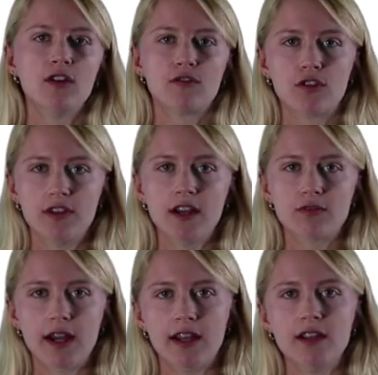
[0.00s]
For the
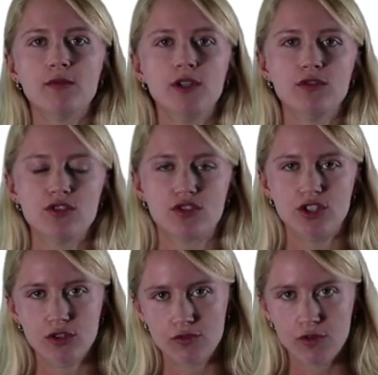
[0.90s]
array, we used
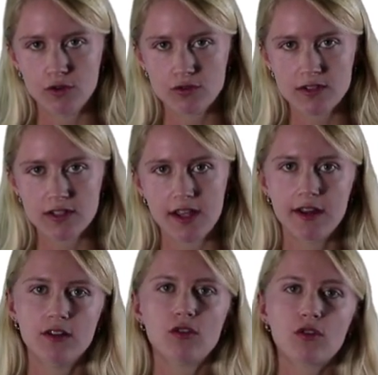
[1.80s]
geophones,
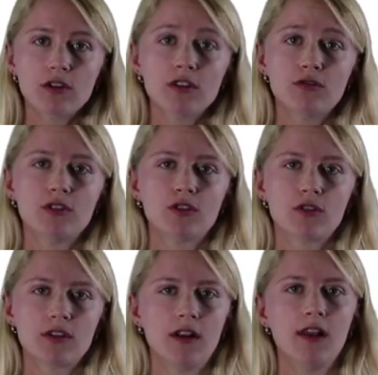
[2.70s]
and in order to record a